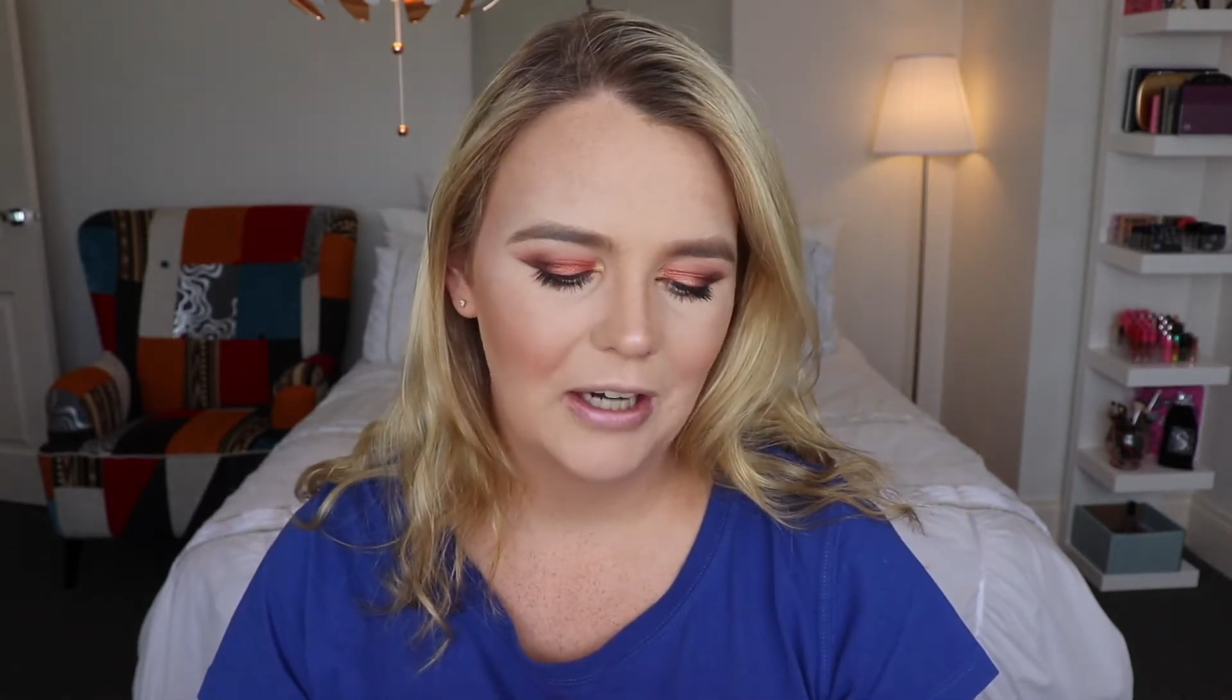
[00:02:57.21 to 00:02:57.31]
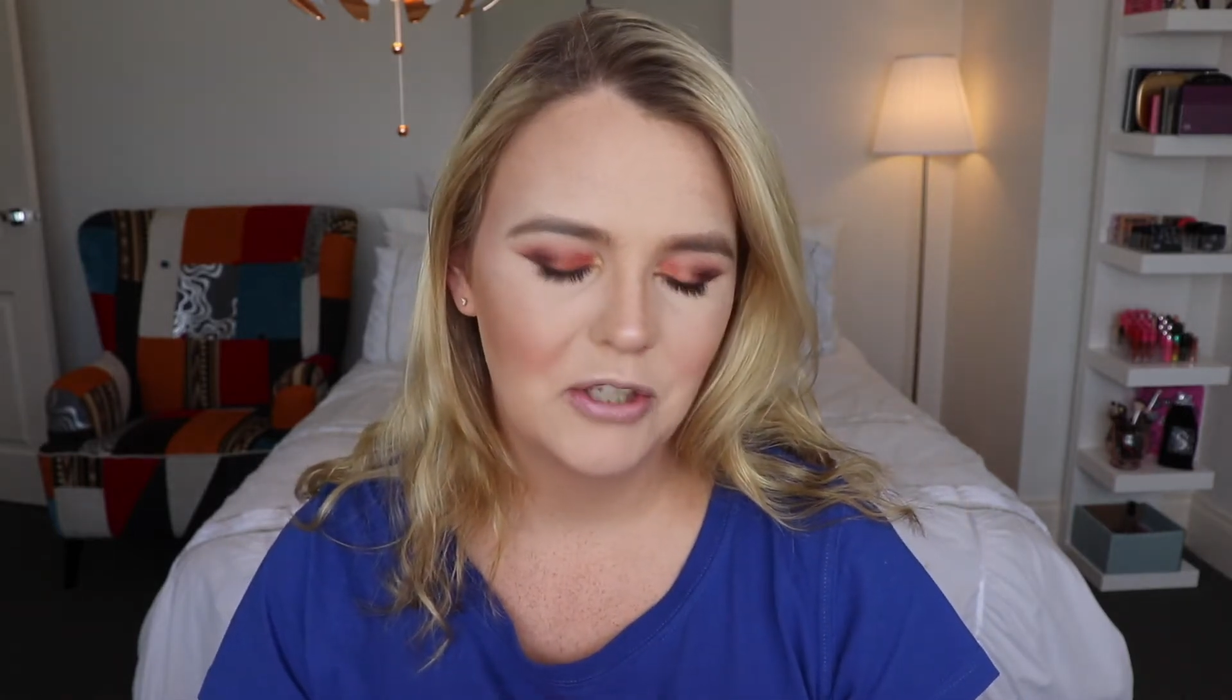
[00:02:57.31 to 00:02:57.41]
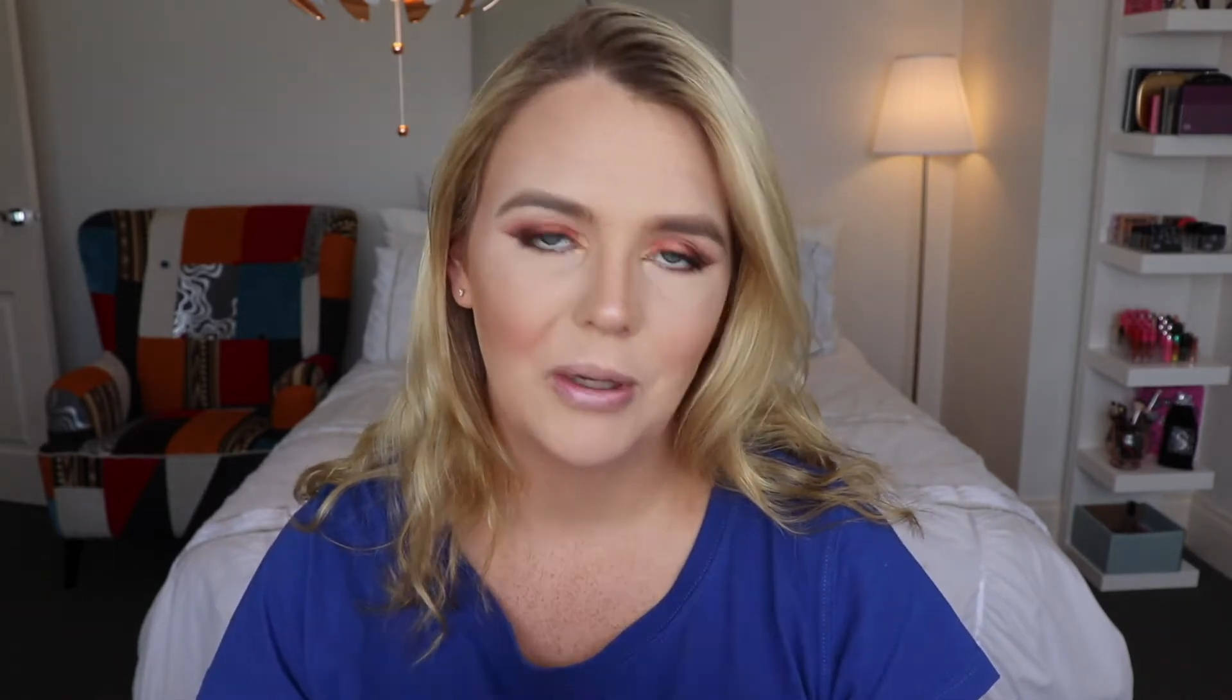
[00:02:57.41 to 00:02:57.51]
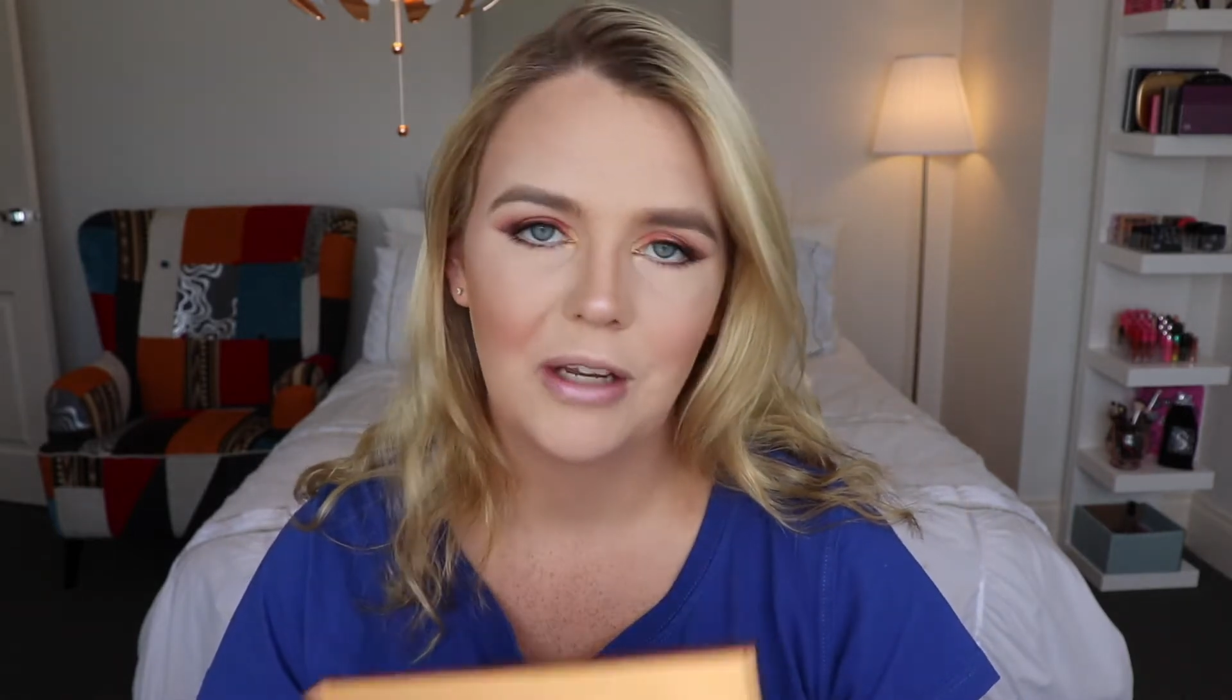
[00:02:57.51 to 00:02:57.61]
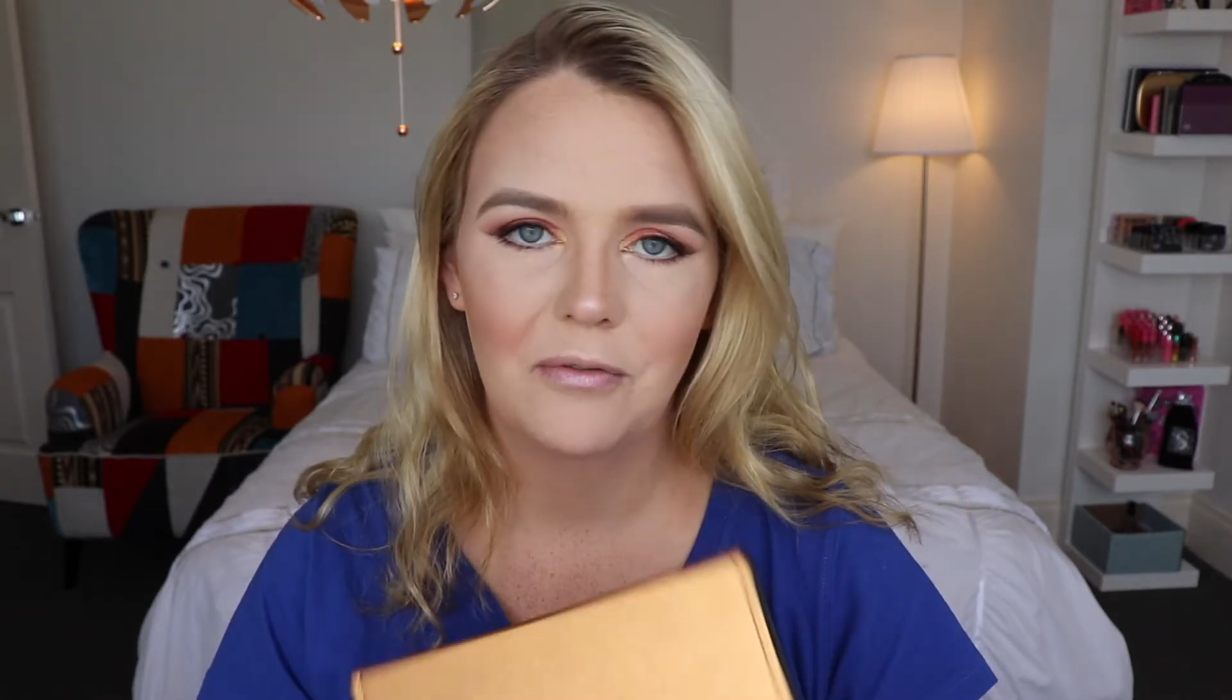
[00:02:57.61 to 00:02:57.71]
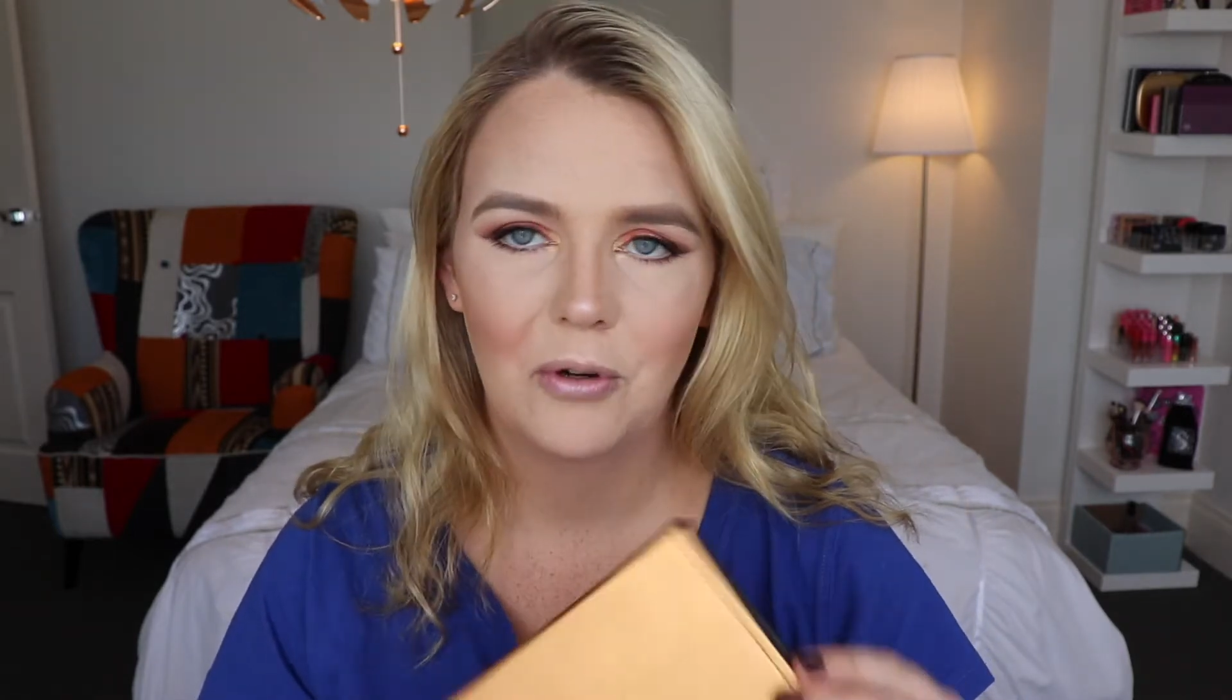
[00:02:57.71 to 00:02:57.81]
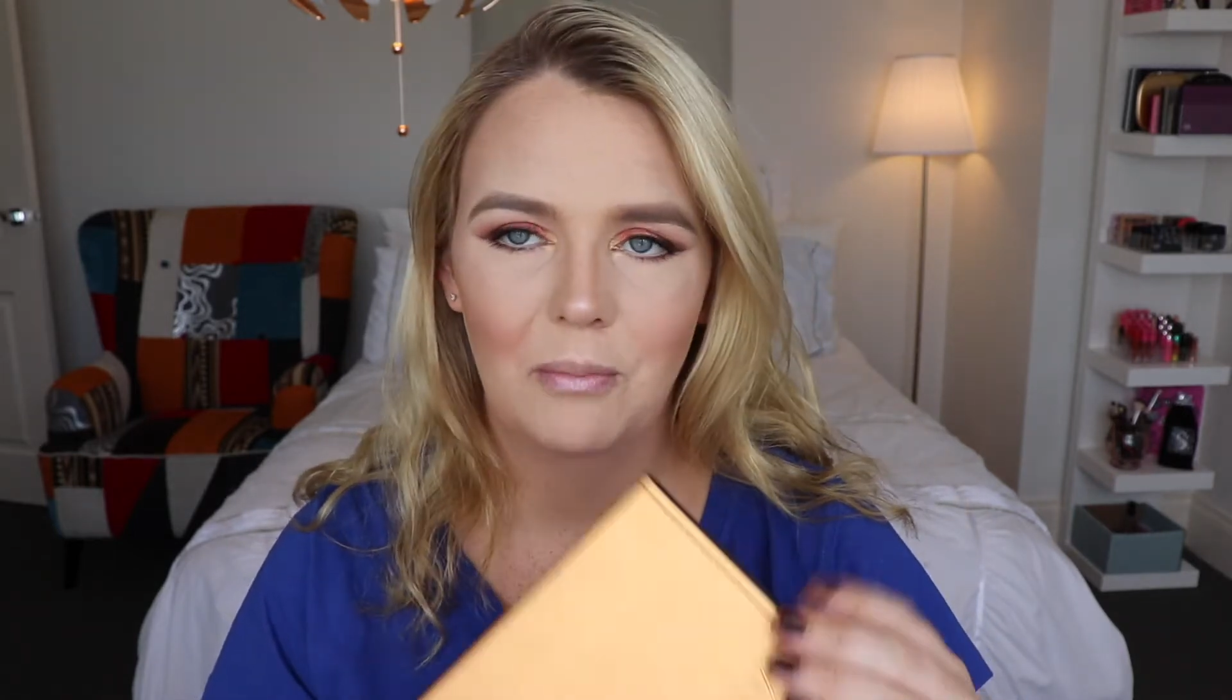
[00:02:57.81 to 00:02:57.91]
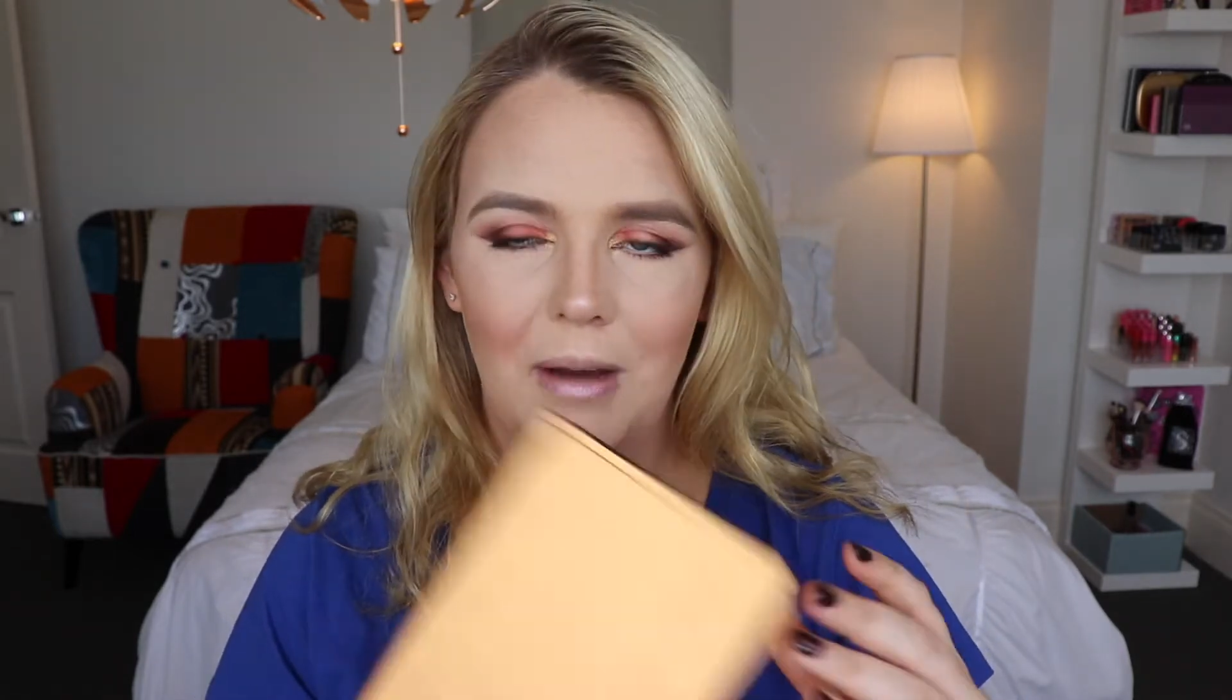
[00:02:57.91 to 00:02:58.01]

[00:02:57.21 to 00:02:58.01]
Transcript: a 24